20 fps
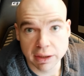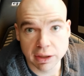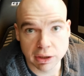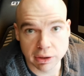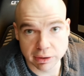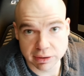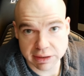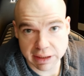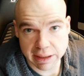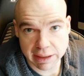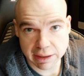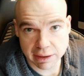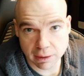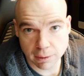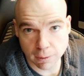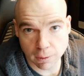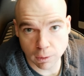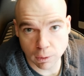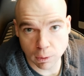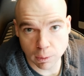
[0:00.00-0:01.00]
you take it
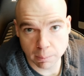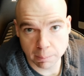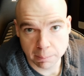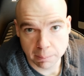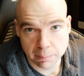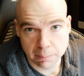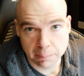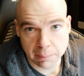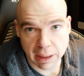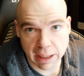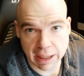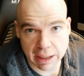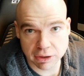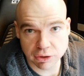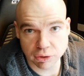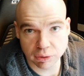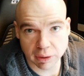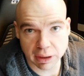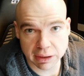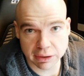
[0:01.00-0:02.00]
home, and
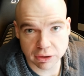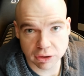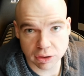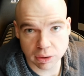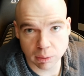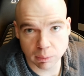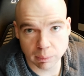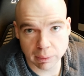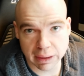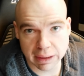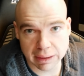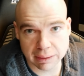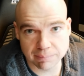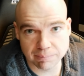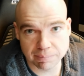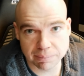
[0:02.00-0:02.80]
you're like, you know what?